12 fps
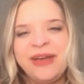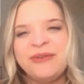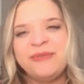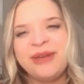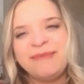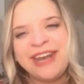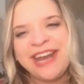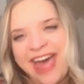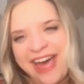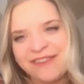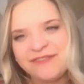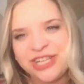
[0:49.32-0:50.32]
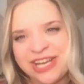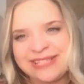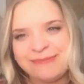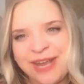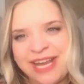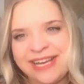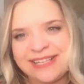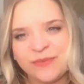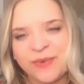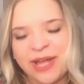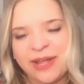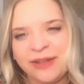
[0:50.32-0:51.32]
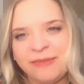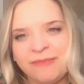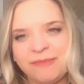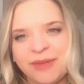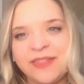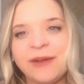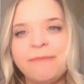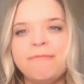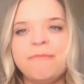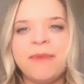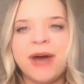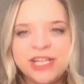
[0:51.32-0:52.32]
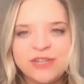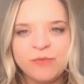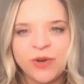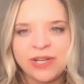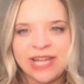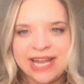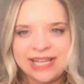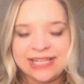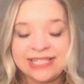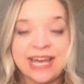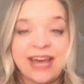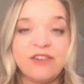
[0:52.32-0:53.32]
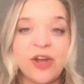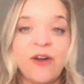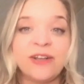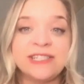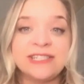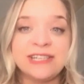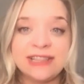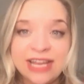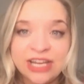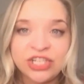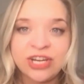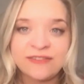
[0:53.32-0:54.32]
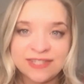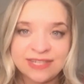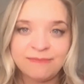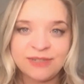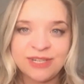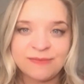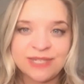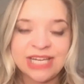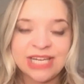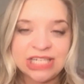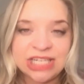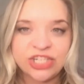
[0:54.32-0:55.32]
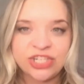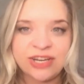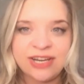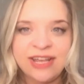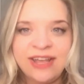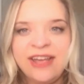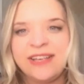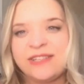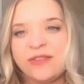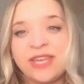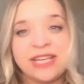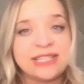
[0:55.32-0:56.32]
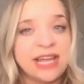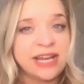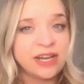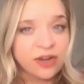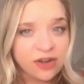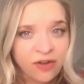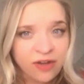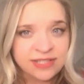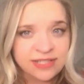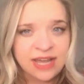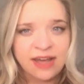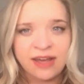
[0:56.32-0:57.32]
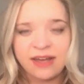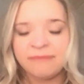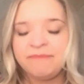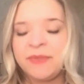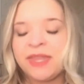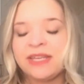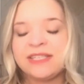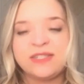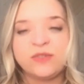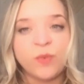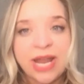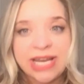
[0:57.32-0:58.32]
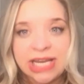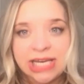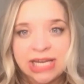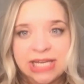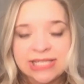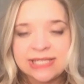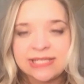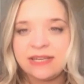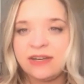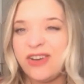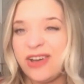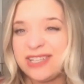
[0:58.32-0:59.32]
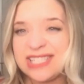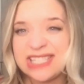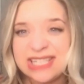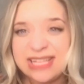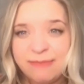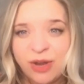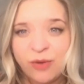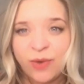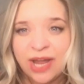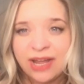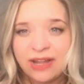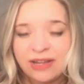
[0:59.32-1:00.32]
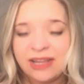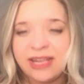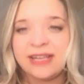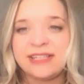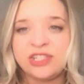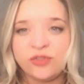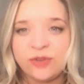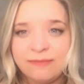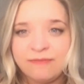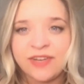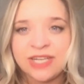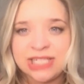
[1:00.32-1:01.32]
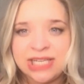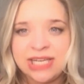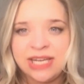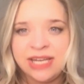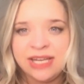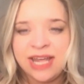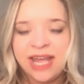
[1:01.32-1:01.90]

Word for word: Women have chest pain as well, but they're much more likely to have a constellation of symptoms in addition. So things like nausea, sweatiness, not sleeping well, extreme fatigue.